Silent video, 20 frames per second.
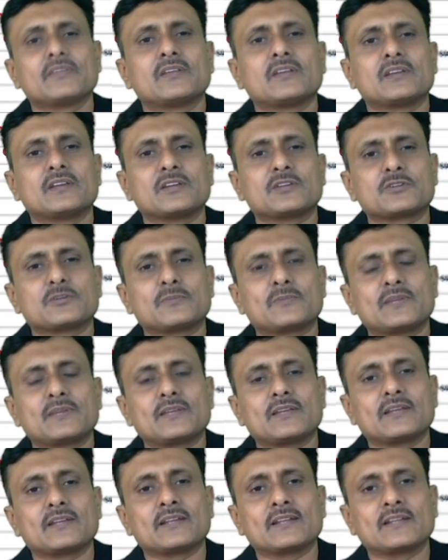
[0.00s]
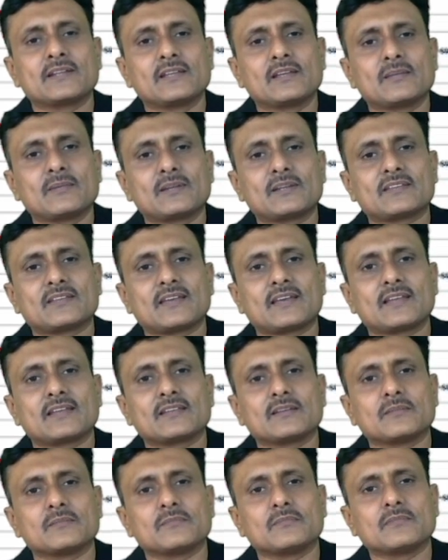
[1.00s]
It should be indium and
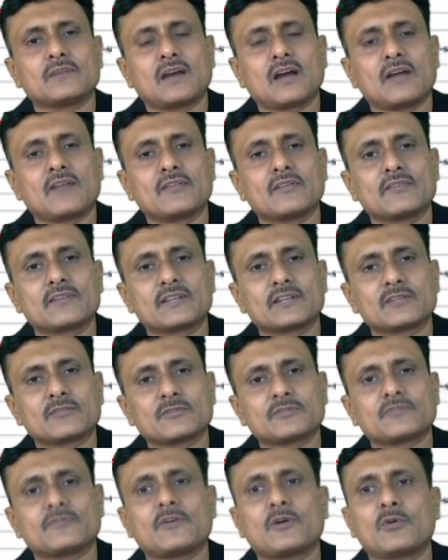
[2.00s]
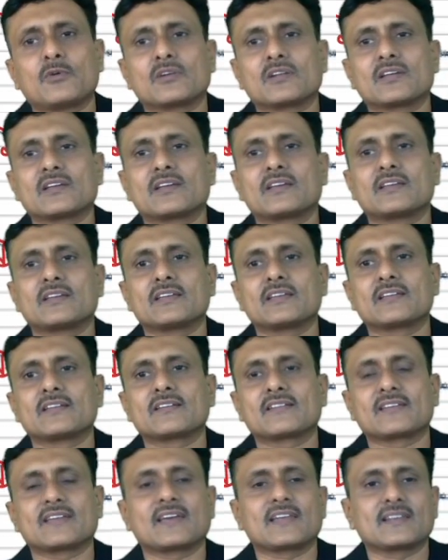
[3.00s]
thallium. However, it was found in
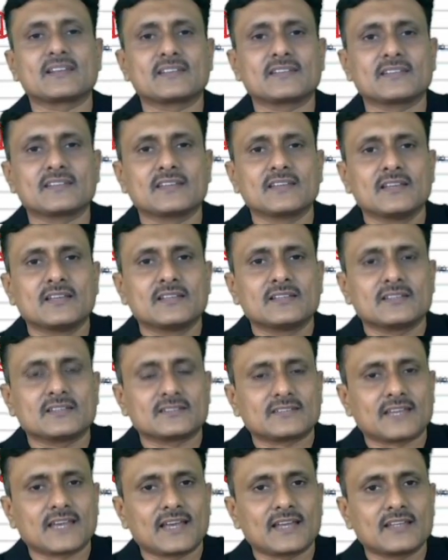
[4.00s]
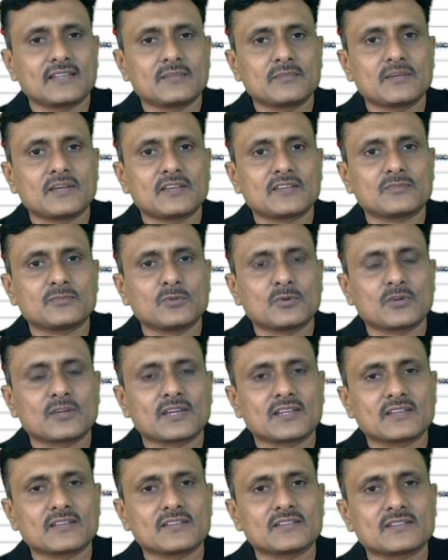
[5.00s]
reality the thallium has more
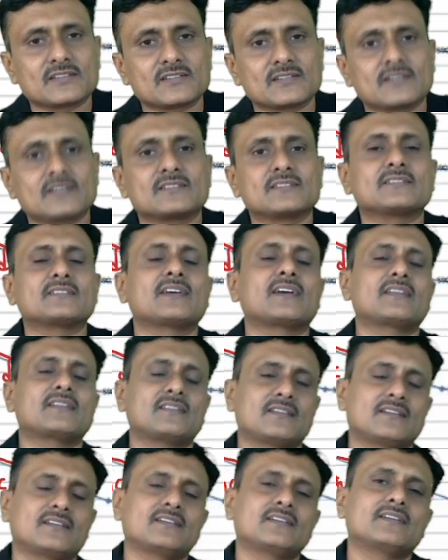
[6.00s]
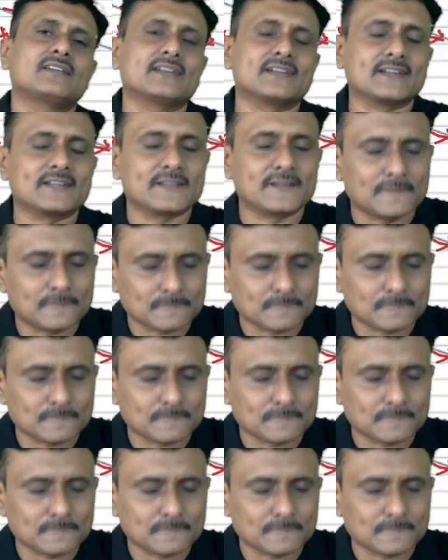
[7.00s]
ionization energy than indium.